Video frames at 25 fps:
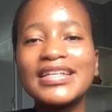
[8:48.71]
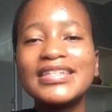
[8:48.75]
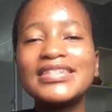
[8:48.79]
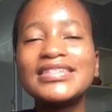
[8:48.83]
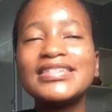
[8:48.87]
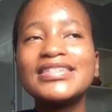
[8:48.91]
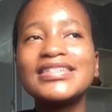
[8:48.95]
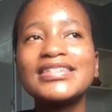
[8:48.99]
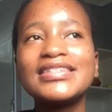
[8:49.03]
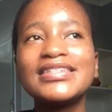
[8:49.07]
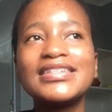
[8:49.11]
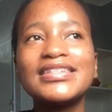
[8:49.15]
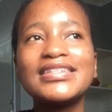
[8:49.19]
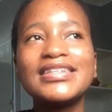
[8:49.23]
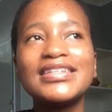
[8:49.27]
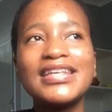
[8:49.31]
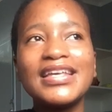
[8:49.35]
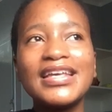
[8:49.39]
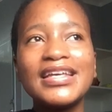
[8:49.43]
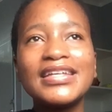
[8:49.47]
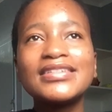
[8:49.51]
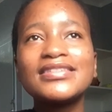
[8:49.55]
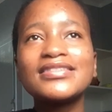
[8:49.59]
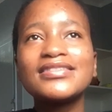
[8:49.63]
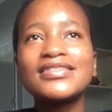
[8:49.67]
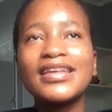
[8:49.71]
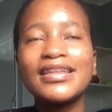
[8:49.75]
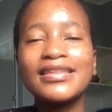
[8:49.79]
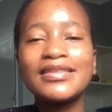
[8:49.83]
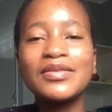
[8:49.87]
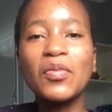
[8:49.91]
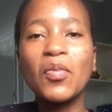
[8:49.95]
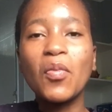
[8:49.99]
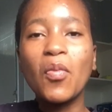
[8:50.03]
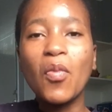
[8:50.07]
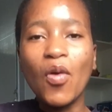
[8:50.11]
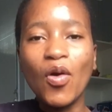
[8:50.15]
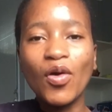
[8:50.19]
It is in
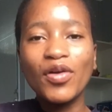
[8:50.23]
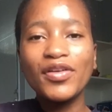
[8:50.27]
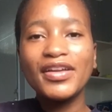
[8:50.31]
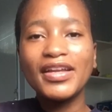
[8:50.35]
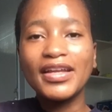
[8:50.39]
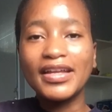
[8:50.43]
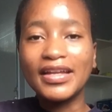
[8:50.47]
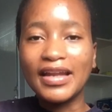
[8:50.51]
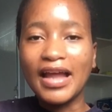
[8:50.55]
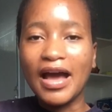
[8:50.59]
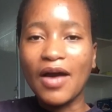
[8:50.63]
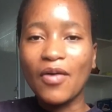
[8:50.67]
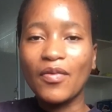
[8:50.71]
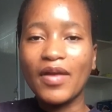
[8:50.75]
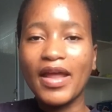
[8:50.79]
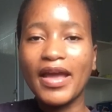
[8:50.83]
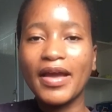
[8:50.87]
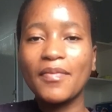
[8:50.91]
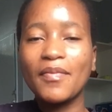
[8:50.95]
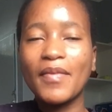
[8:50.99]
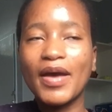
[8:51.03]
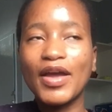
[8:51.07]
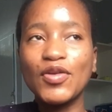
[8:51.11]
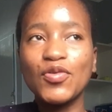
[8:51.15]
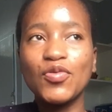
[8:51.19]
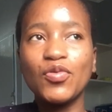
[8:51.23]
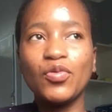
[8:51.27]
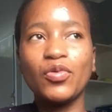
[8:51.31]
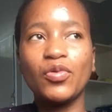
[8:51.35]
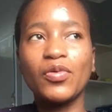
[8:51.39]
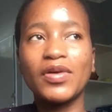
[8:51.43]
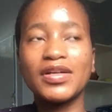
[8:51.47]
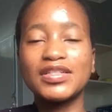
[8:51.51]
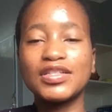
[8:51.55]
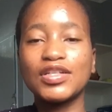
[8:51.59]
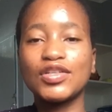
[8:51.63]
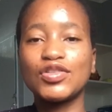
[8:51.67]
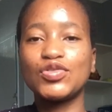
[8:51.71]
the morning now. Like, mind you,
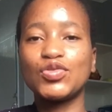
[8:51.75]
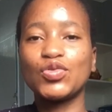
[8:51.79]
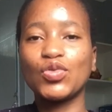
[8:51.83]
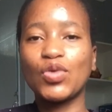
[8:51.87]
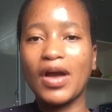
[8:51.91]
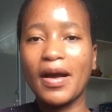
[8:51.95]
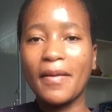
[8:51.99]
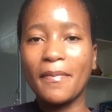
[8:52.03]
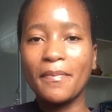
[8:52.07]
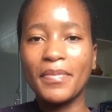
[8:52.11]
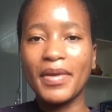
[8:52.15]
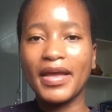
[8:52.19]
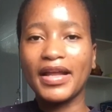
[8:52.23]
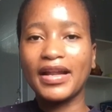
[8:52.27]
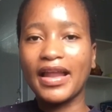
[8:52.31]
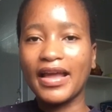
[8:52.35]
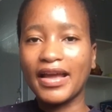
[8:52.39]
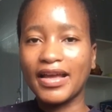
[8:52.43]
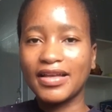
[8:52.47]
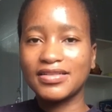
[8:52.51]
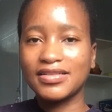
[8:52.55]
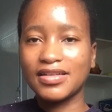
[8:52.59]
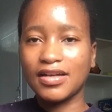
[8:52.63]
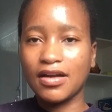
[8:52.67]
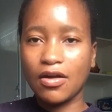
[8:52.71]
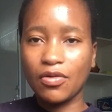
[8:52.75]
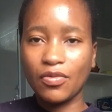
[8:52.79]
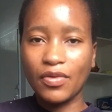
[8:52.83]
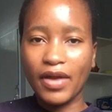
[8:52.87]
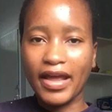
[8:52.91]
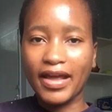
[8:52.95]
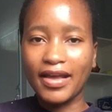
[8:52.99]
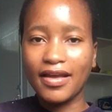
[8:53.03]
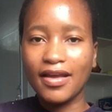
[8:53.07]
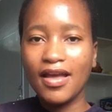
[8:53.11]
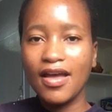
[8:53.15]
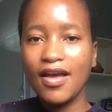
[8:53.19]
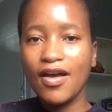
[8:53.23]
we wanted to come back, like it's around
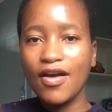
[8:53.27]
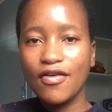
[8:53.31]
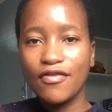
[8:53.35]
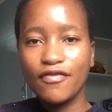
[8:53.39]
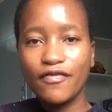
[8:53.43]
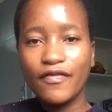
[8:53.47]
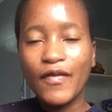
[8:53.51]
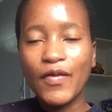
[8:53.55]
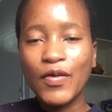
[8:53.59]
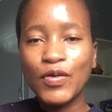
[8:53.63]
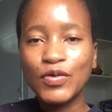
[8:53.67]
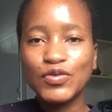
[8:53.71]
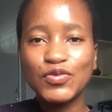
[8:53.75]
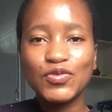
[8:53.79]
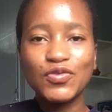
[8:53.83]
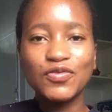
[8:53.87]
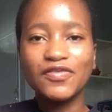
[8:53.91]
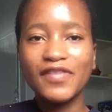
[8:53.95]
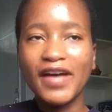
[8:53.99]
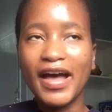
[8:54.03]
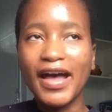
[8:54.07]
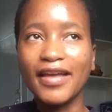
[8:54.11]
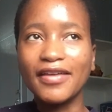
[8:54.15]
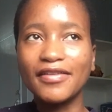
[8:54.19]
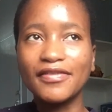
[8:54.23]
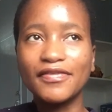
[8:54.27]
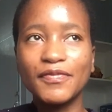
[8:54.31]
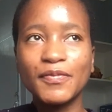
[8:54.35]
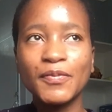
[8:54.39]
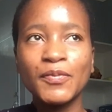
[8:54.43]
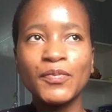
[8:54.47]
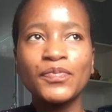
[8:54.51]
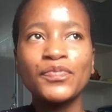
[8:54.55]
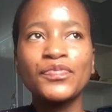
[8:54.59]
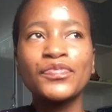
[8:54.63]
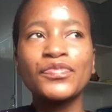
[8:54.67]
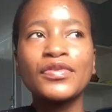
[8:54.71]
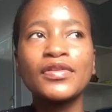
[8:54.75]
like 4 to 5.
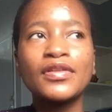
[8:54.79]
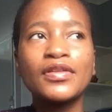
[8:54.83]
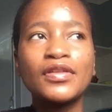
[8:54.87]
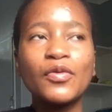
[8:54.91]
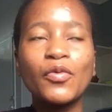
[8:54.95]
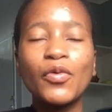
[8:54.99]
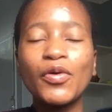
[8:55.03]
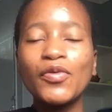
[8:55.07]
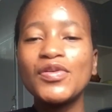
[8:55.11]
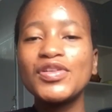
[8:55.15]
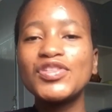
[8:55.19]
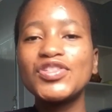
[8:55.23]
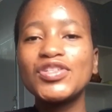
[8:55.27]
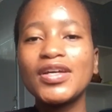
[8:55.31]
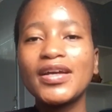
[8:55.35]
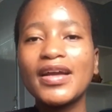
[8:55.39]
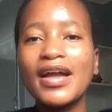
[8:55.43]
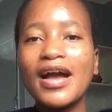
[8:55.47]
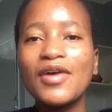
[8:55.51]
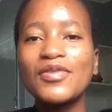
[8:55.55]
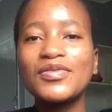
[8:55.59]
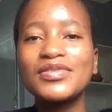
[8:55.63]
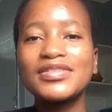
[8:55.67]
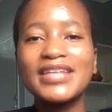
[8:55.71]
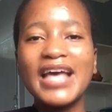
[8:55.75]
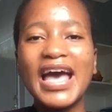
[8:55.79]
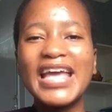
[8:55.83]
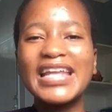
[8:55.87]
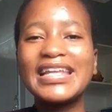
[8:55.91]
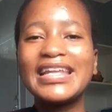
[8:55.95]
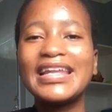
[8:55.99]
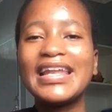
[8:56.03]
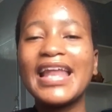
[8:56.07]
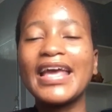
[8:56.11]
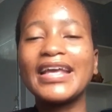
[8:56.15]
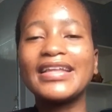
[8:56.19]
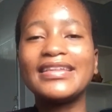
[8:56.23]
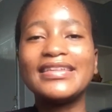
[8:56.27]
When we check
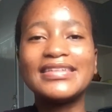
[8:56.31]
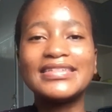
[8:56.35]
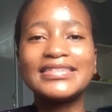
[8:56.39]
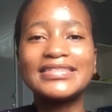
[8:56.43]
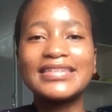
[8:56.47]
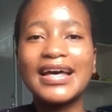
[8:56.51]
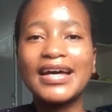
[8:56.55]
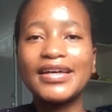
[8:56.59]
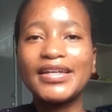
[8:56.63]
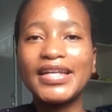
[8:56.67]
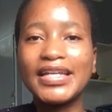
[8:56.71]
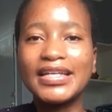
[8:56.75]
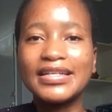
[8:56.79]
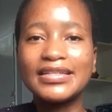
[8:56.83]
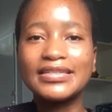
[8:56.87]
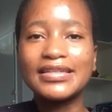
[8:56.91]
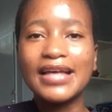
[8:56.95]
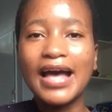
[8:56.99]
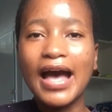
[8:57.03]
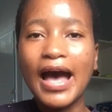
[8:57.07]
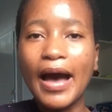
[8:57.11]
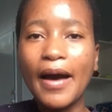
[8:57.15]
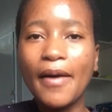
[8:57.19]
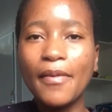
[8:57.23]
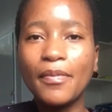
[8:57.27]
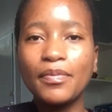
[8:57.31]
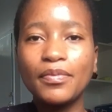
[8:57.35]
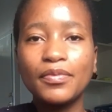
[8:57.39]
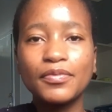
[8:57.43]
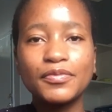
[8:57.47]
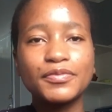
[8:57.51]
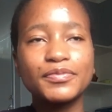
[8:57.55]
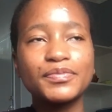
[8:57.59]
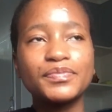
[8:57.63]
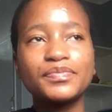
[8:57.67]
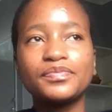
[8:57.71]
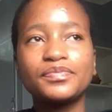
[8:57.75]
outside, like the sun is up.